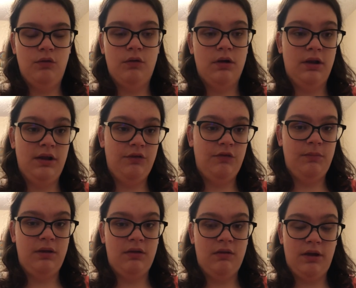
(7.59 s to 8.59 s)
or
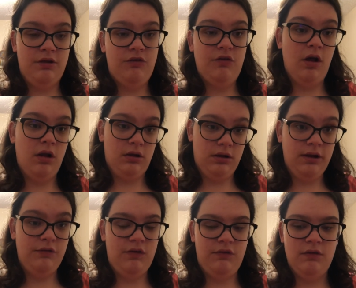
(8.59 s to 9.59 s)
Elizabeth. I just call her
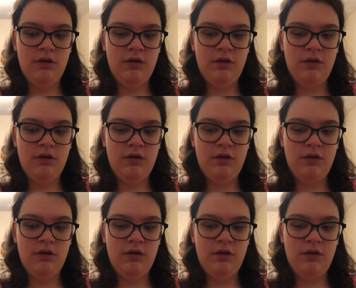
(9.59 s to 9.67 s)
Lizzy.